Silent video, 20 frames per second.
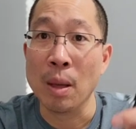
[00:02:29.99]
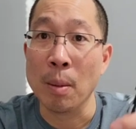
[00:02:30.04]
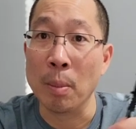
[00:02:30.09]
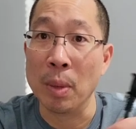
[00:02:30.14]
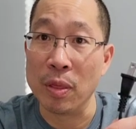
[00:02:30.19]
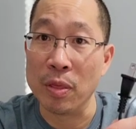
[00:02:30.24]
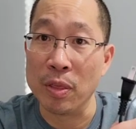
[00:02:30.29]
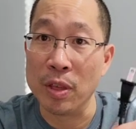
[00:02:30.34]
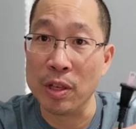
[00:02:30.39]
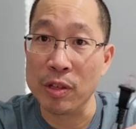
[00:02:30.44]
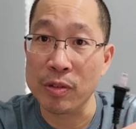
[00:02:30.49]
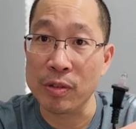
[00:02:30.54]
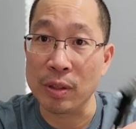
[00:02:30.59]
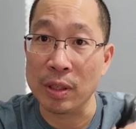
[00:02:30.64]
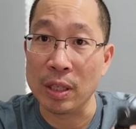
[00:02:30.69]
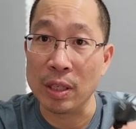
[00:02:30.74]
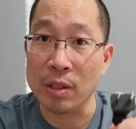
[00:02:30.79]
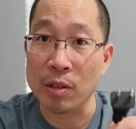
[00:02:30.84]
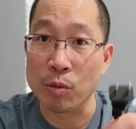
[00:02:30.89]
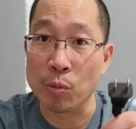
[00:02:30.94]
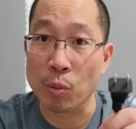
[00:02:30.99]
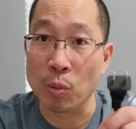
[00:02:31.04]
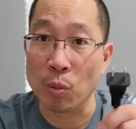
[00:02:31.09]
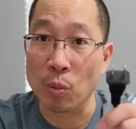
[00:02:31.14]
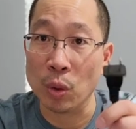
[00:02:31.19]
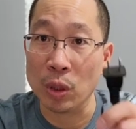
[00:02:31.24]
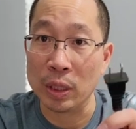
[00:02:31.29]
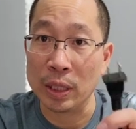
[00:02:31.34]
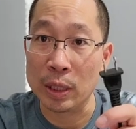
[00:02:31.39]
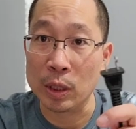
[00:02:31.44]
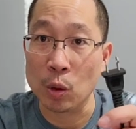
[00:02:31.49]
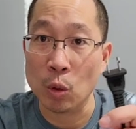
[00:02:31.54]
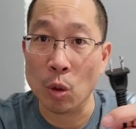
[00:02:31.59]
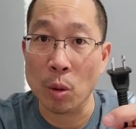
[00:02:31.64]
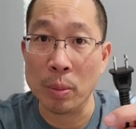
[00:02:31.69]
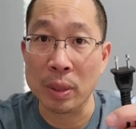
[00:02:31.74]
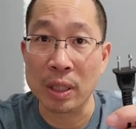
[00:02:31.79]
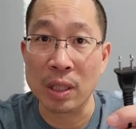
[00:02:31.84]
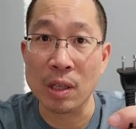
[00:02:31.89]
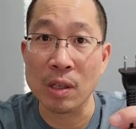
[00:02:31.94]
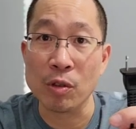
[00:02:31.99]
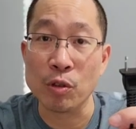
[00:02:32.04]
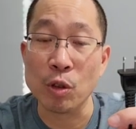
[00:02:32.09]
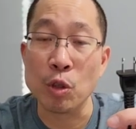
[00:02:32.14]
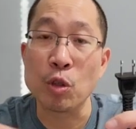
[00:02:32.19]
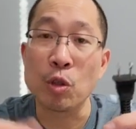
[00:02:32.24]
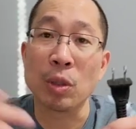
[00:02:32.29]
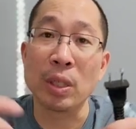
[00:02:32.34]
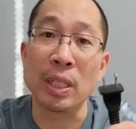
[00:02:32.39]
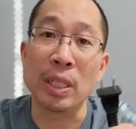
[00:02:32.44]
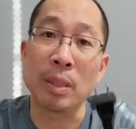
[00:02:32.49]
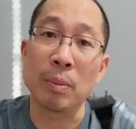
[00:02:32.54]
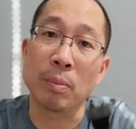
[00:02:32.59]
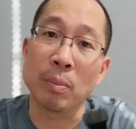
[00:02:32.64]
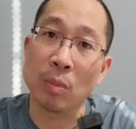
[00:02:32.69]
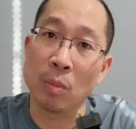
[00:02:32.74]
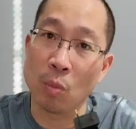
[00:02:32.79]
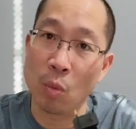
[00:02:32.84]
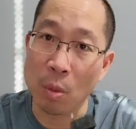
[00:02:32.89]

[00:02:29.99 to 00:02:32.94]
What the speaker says: But this is really cool because usually